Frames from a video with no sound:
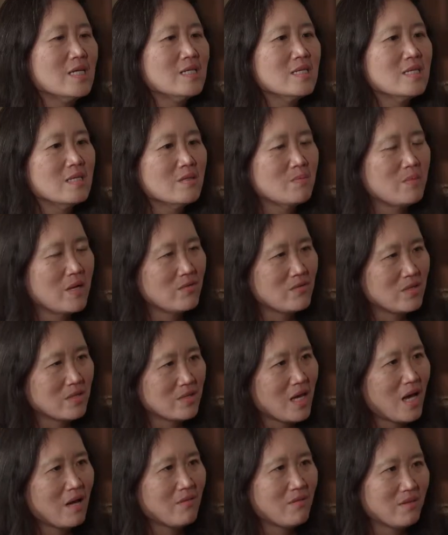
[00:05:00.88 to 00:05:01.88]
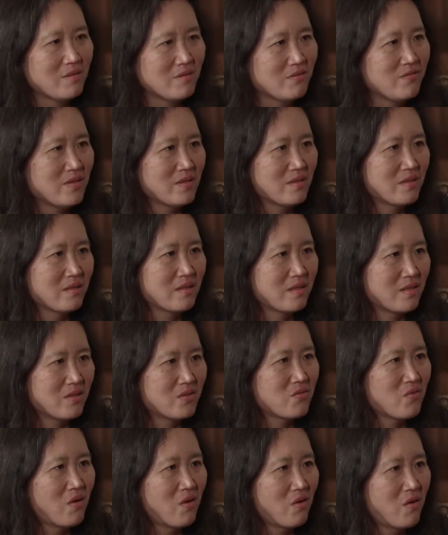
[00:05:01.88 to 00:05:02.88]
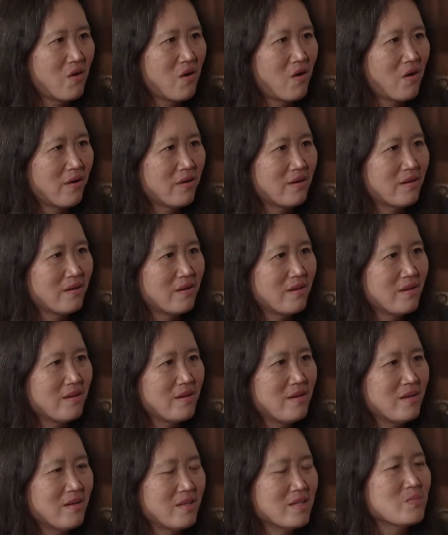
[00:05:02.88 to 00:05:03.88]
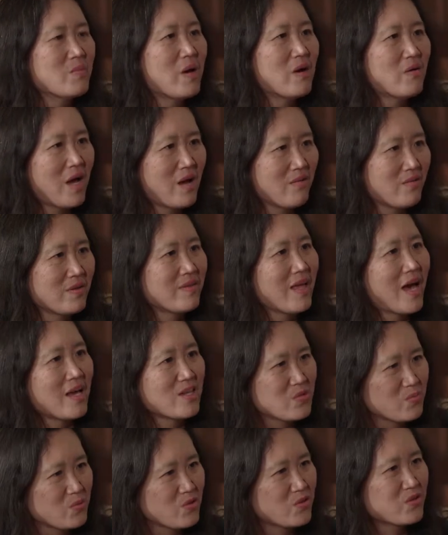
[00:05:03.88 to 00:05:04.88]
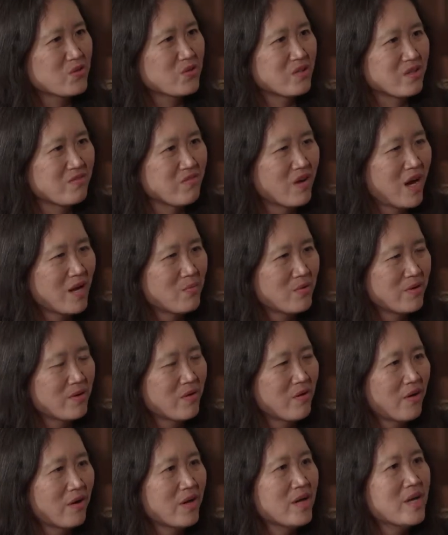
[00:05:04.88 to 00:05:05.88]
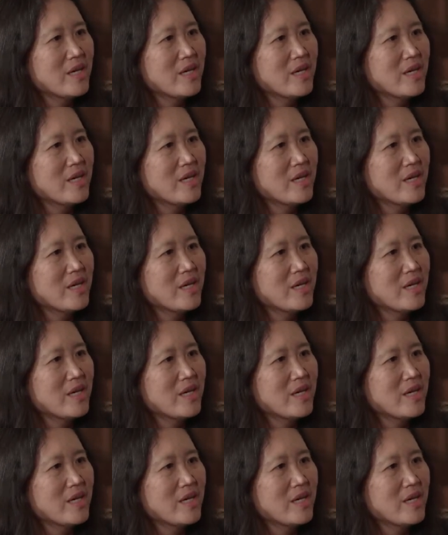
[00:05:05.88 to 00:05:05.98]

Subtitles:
isn't about just having the physically strong heart. It's about having that spiritually vibrant heart,